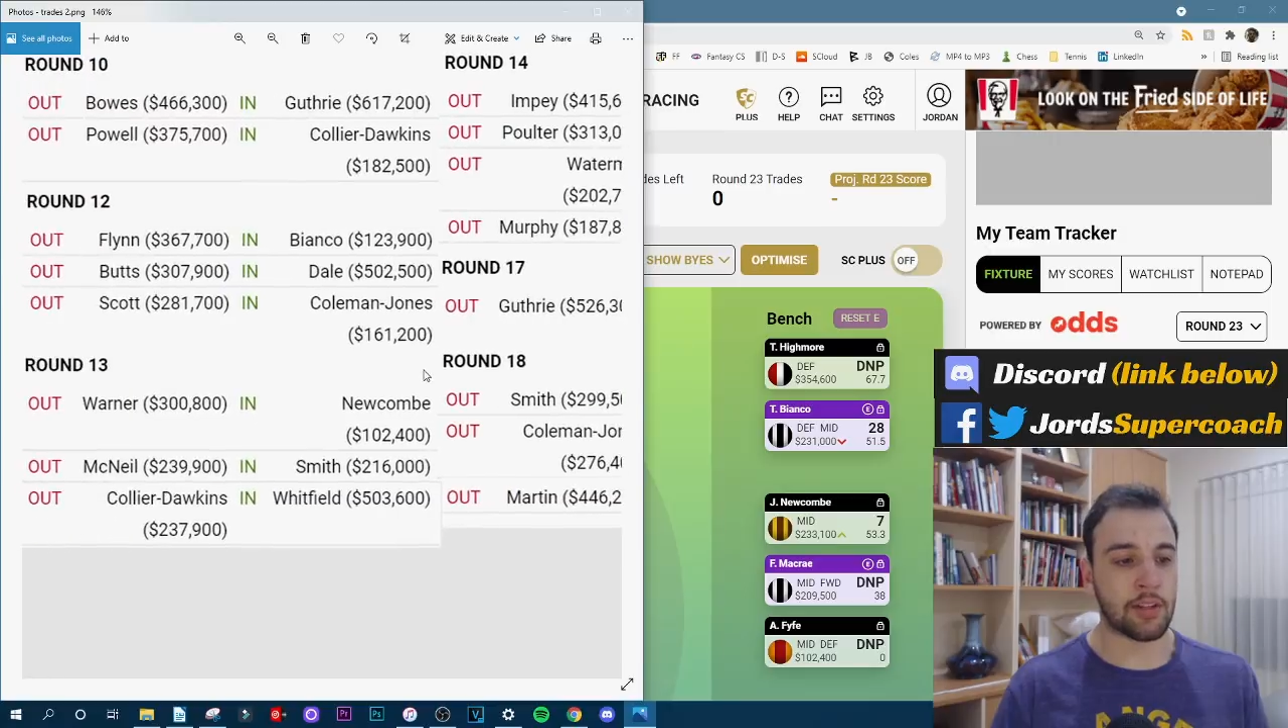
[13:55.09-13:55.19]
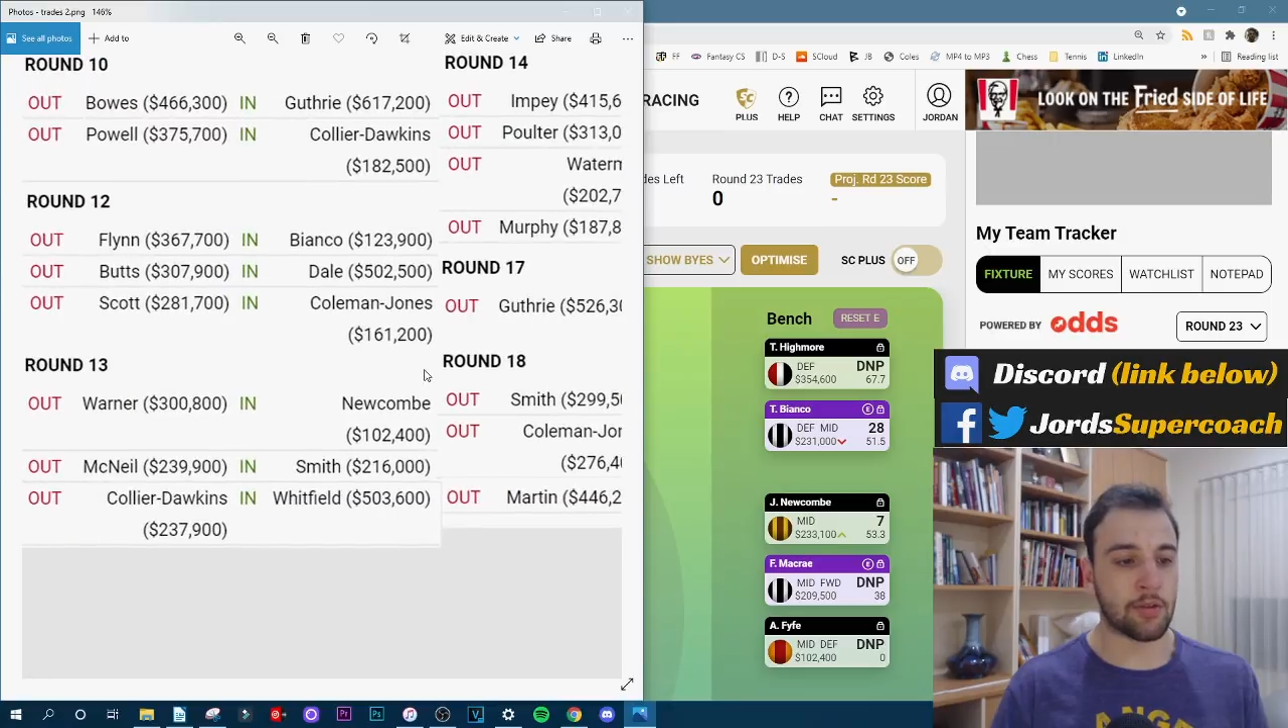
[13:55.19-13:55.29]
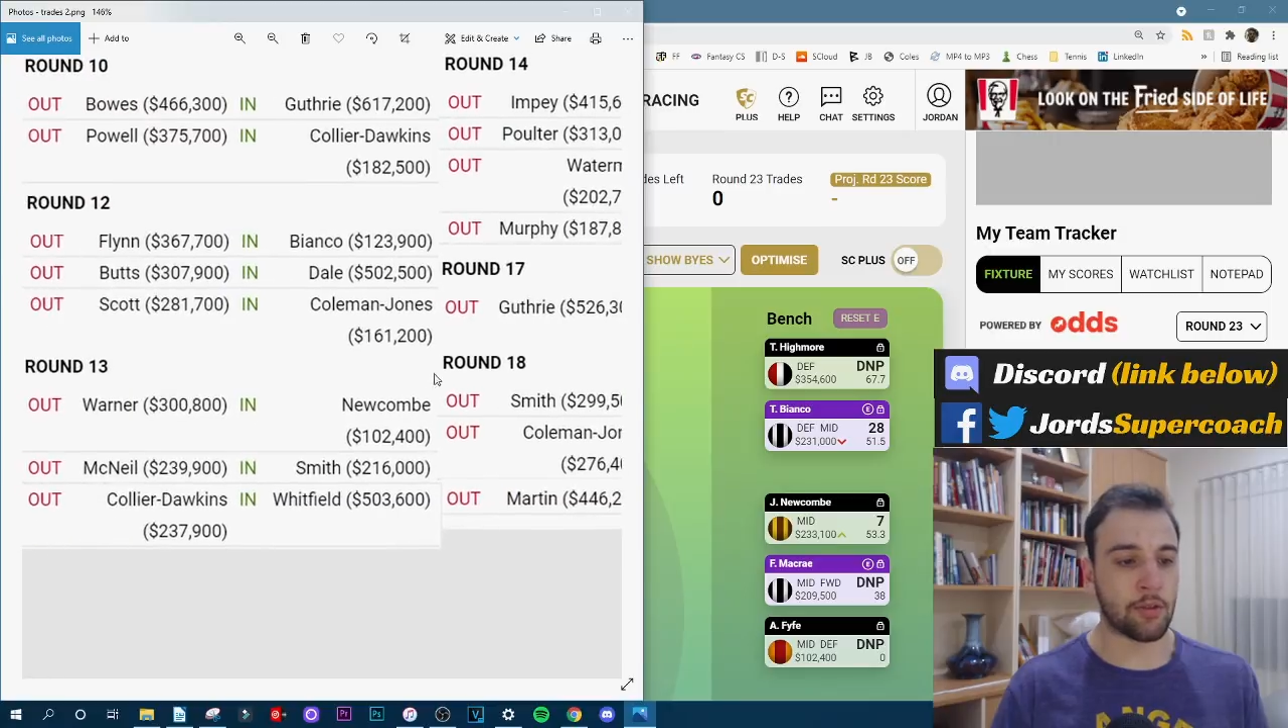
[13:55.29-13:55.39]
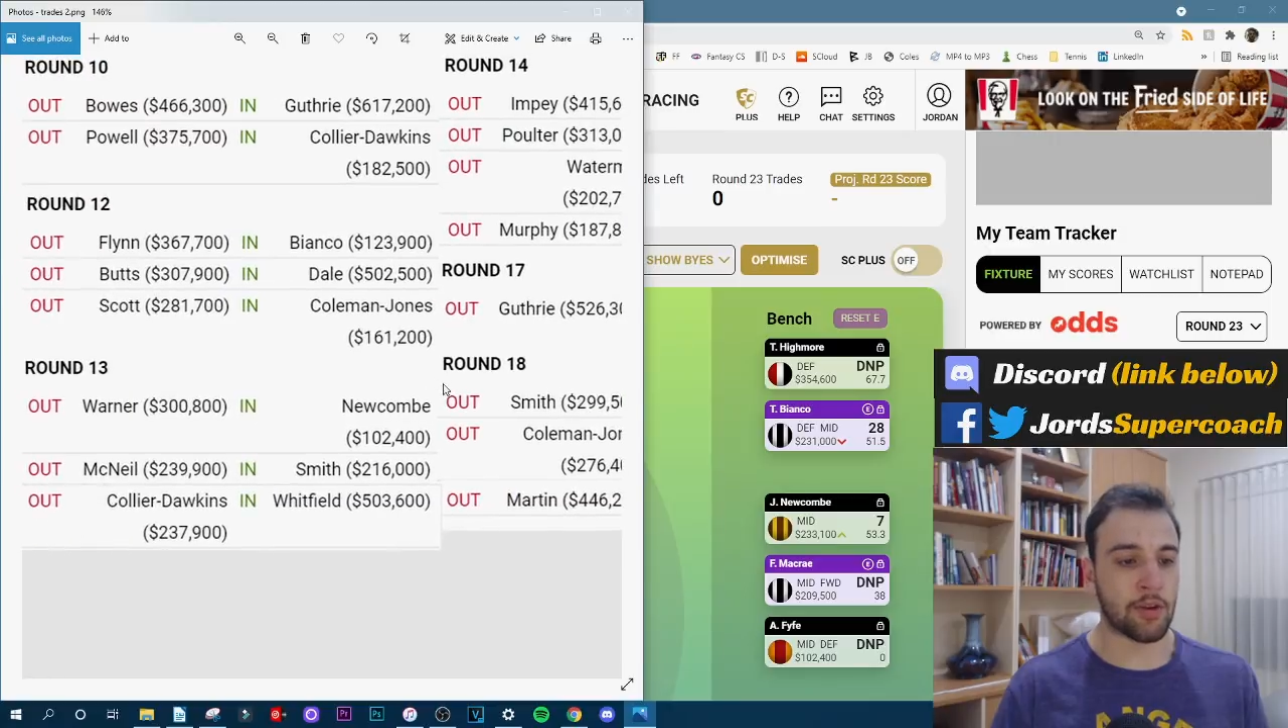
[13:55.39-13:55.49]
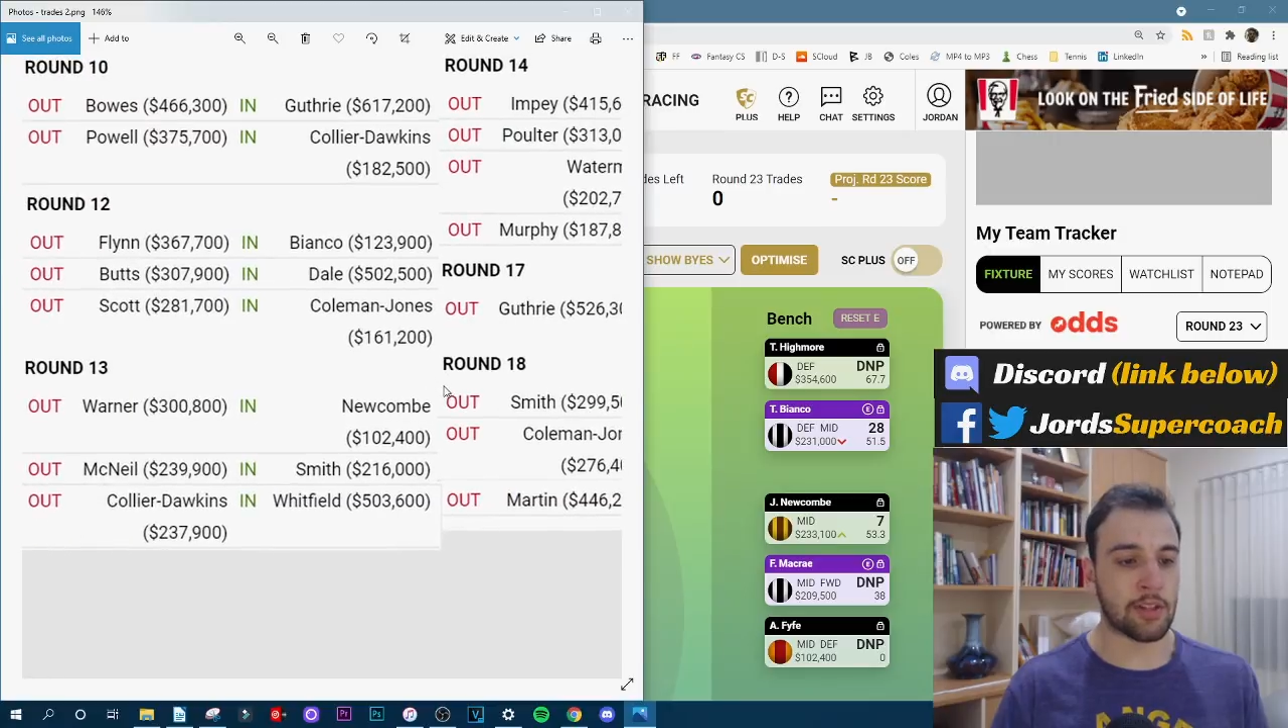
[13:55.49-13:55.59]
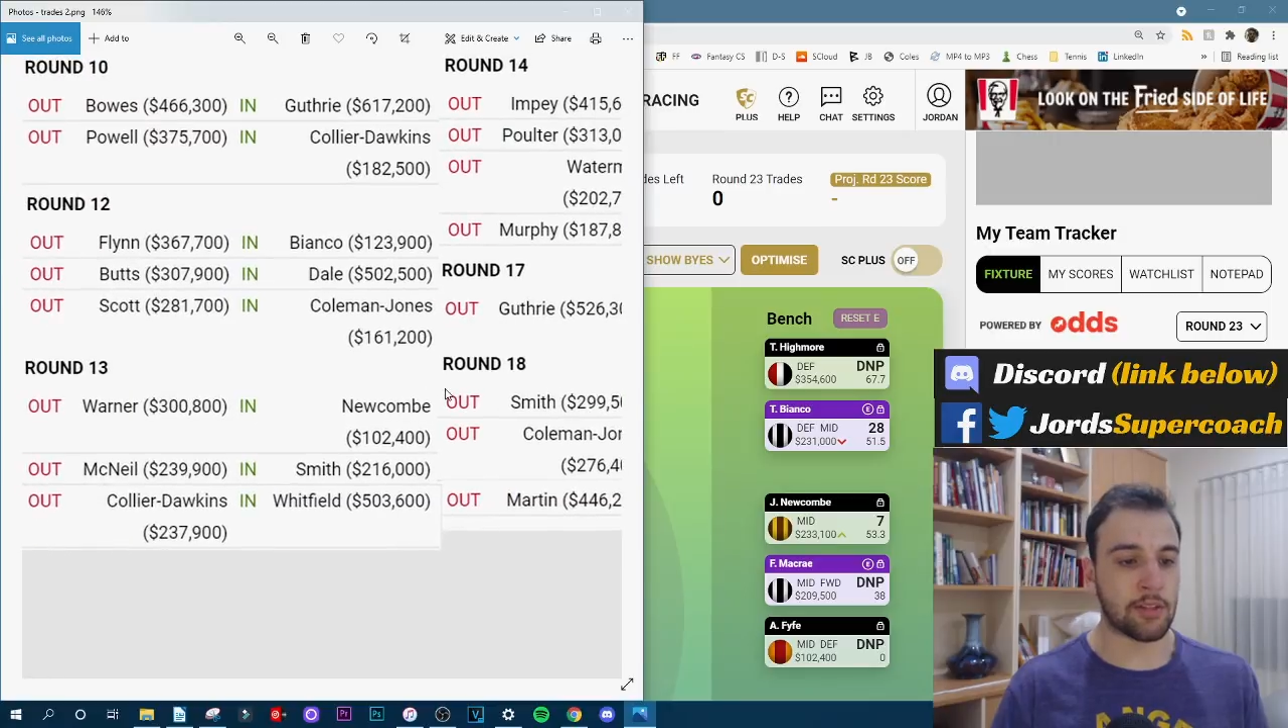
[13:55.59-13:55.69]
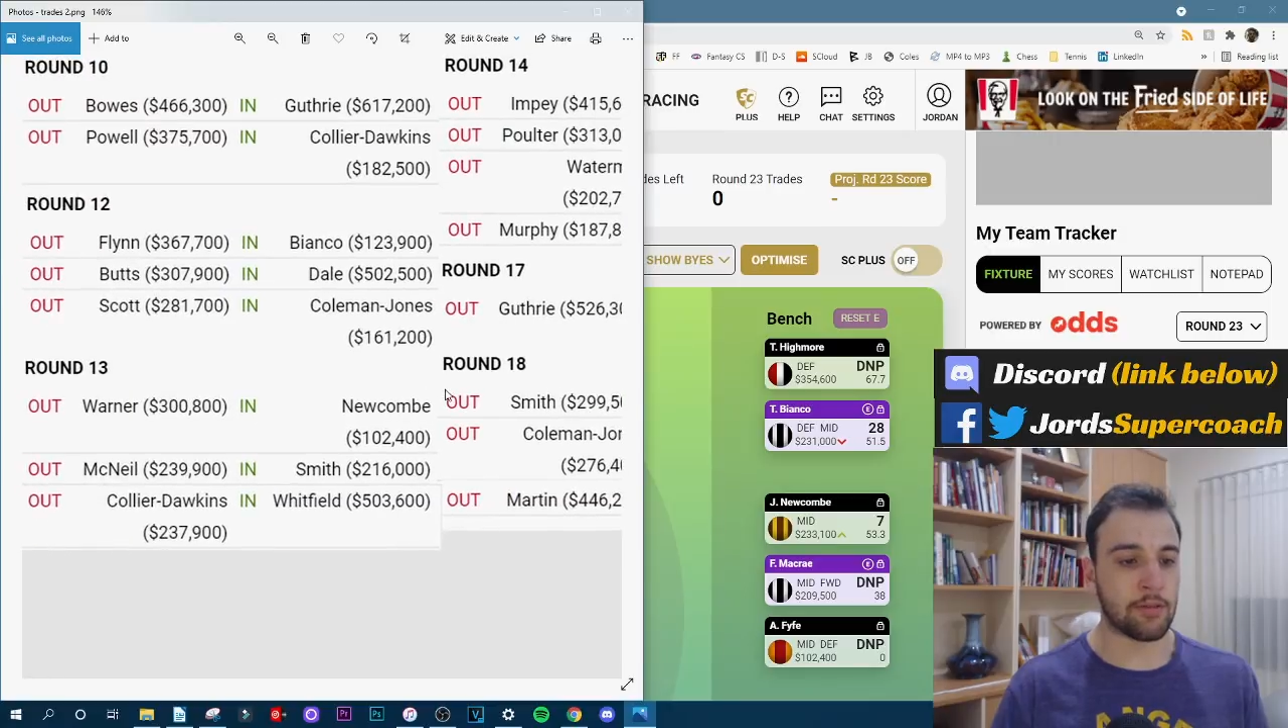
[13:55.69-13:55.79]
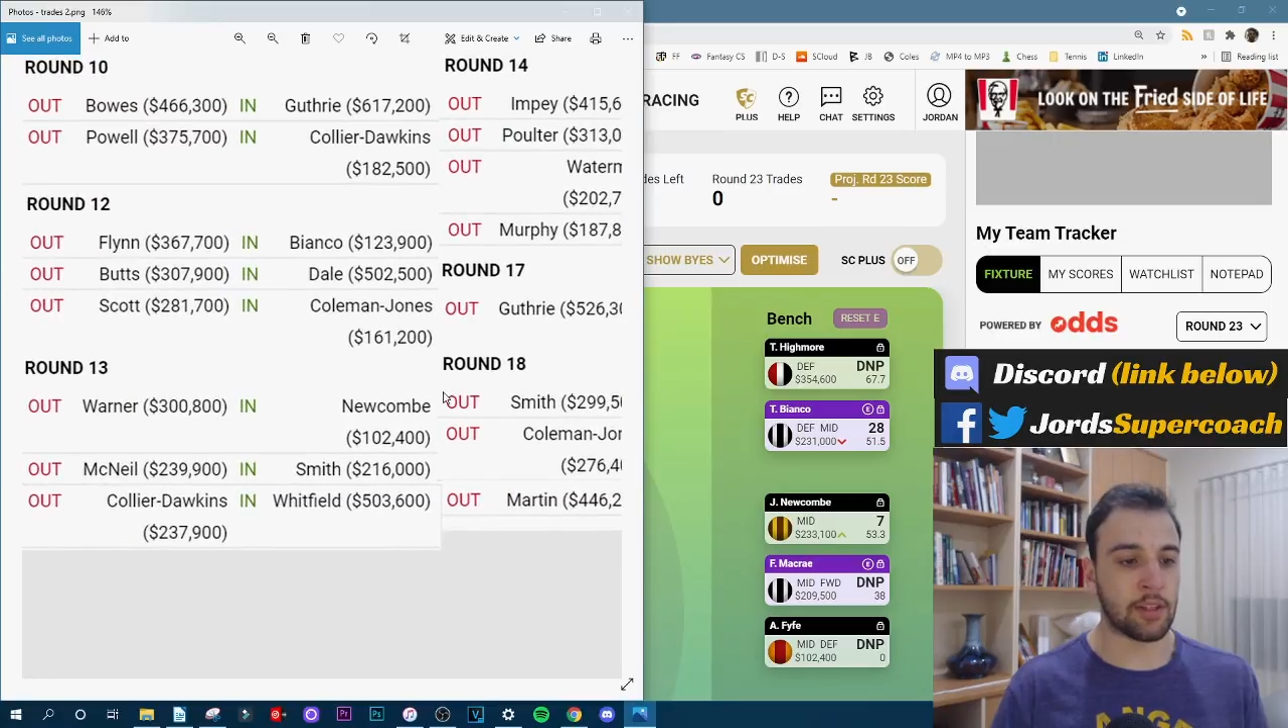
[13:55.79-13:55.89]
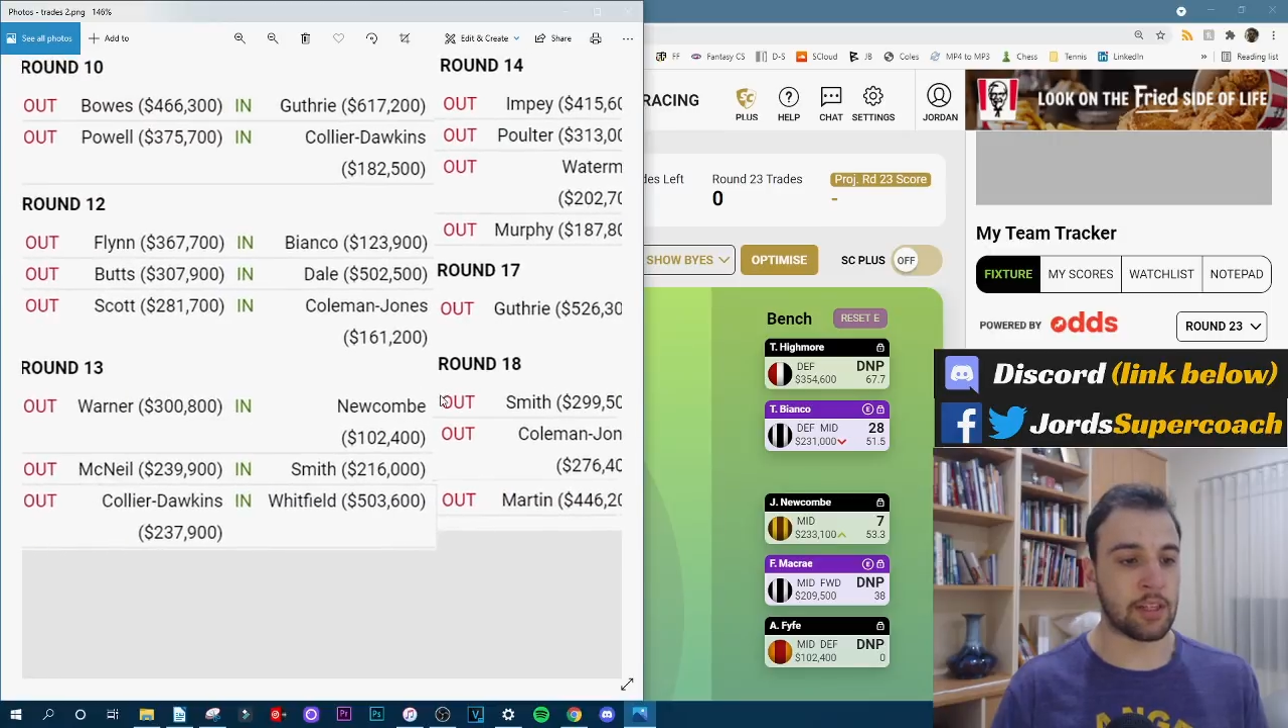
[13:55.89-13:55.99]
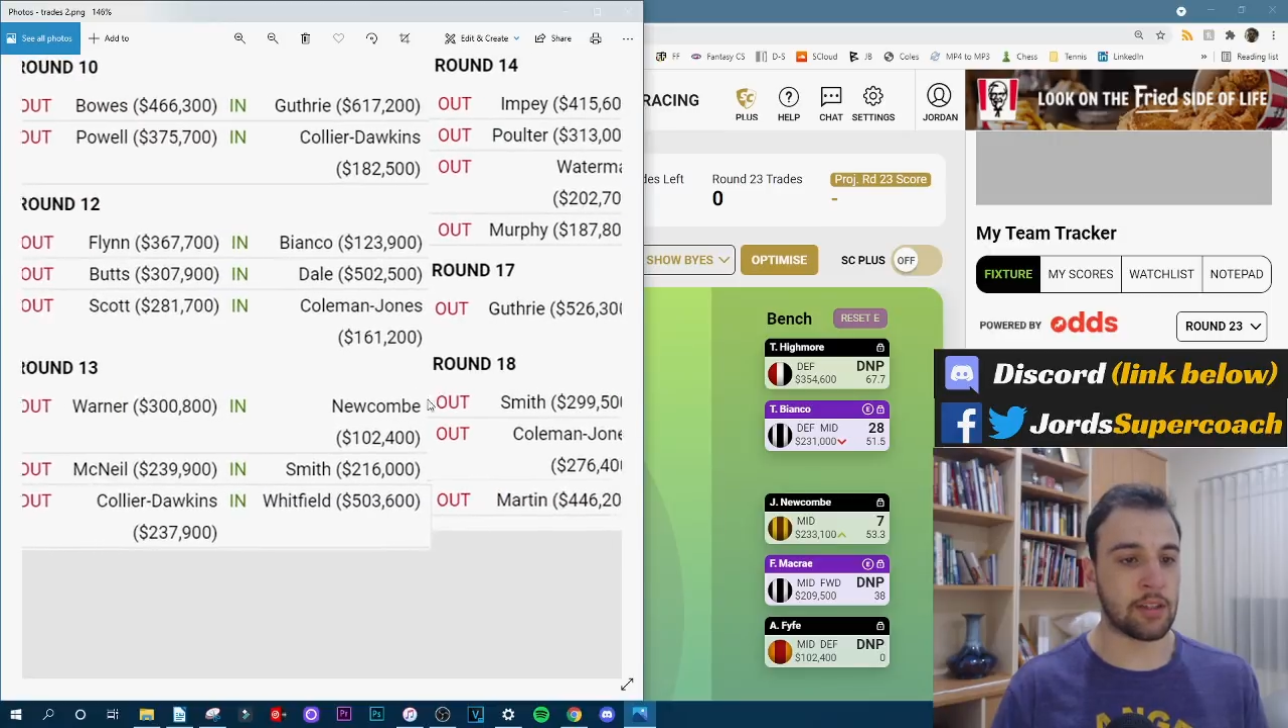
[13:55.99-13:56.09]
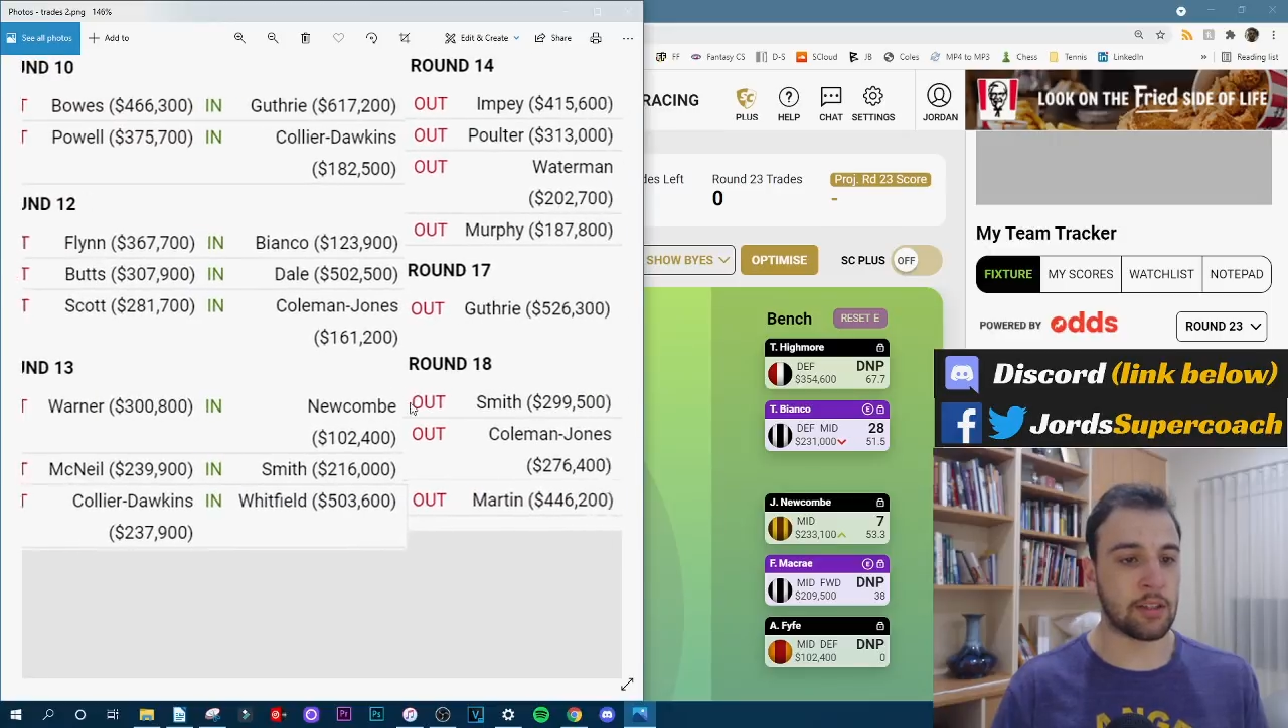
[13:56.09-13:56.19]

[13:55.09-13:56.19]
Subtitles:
so aggressively,